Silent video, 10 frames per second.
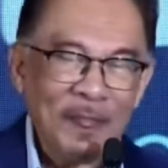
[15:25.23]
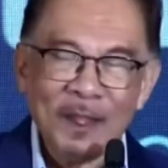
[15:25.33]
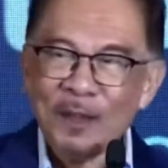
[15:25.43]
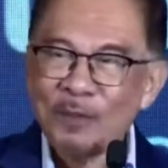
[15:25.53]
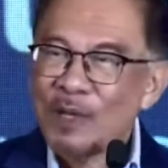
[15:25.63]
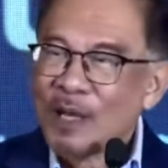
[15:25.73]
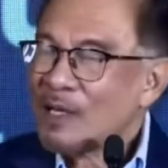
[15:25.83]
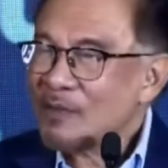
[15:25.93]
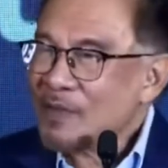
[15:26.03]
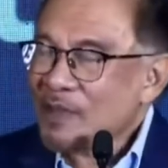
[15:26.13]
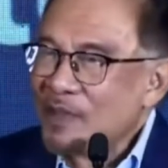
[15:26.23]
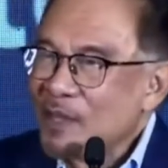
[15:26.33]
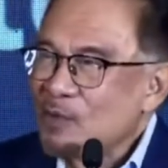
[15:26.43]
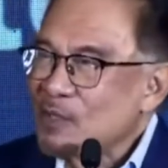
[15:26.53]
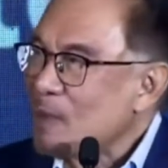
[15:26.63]
We can't even
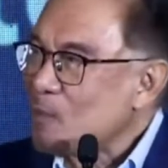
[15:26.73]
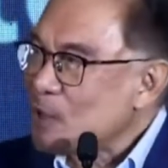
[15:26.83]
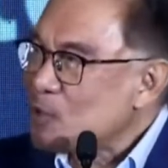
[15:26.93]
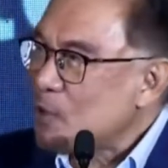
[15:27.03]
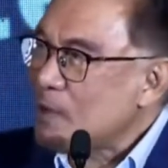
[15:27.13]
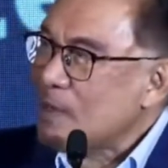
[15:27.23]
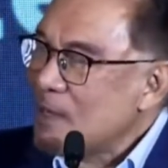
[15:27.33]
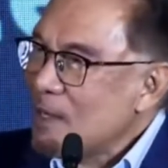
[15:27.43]
think of someone should